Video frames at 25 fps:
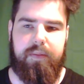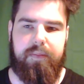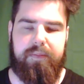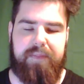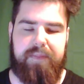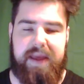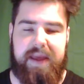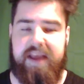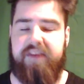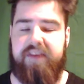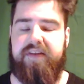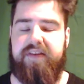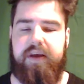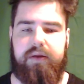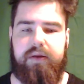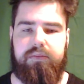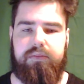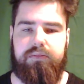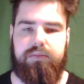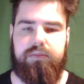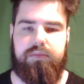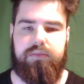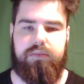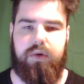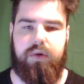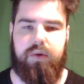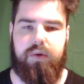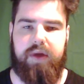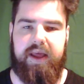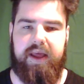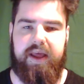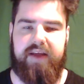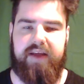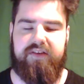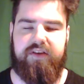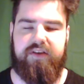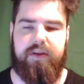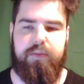pacing.
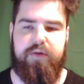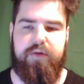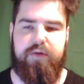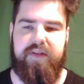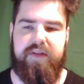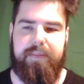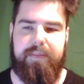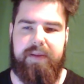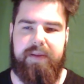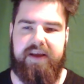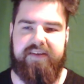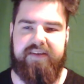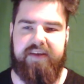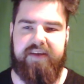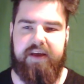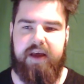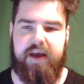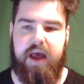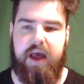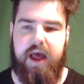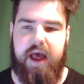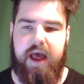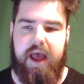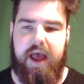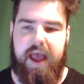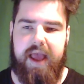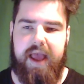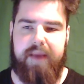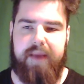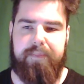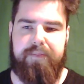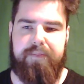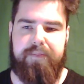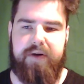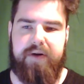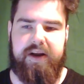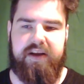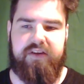Okay, so the movie-like pacing,
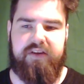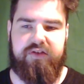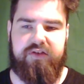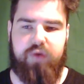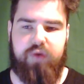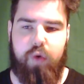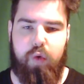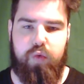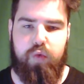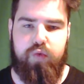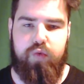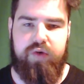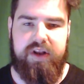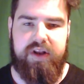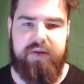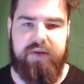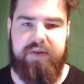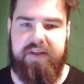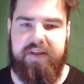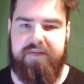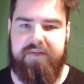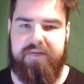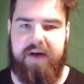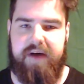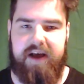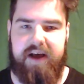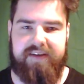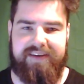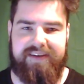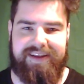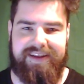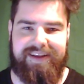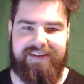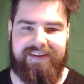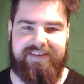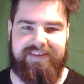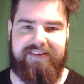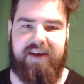it brings really fast
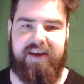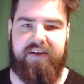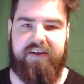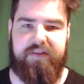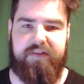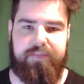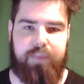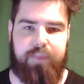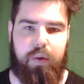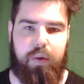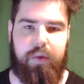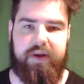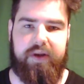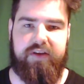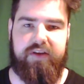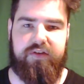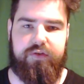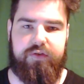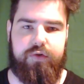and concise points